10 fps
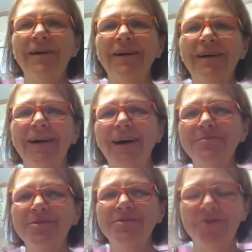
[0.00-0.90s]
I'm
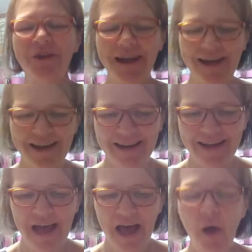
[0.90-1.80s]
just drying it.
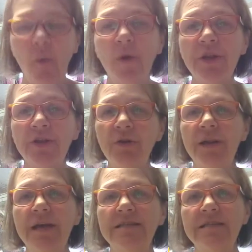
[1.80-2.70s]
We're going to do an
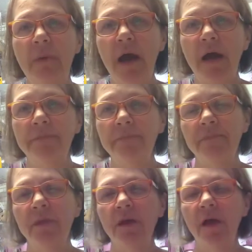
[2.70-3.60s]
Instapot.
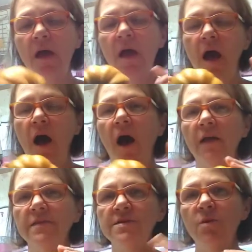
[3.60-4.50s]

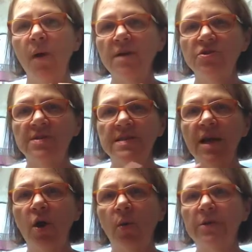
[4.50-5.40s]
All the squashes
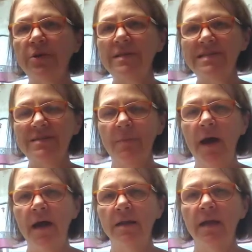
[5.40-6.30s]
can go in your
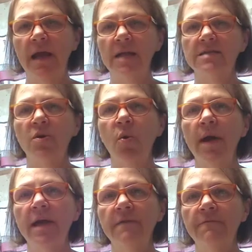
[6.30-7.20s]
Instapot. And it's
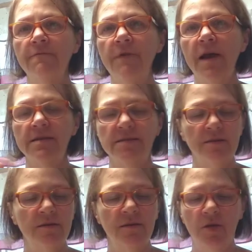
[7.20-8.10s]
quick, fast,
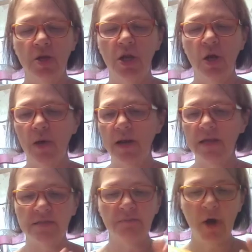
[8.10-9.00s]
you know, and
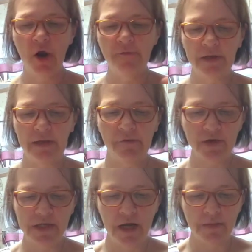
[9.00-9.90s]
it's perfect
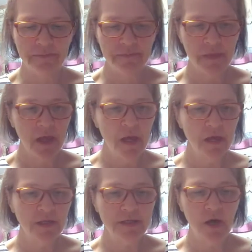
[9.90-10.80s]
every time.
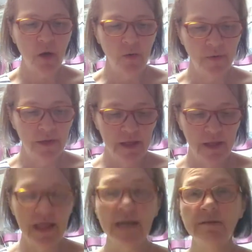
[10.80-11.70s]
So
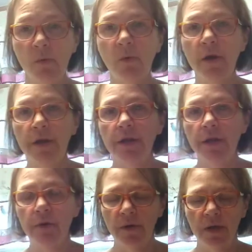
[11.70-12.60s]
that's what we're going to do.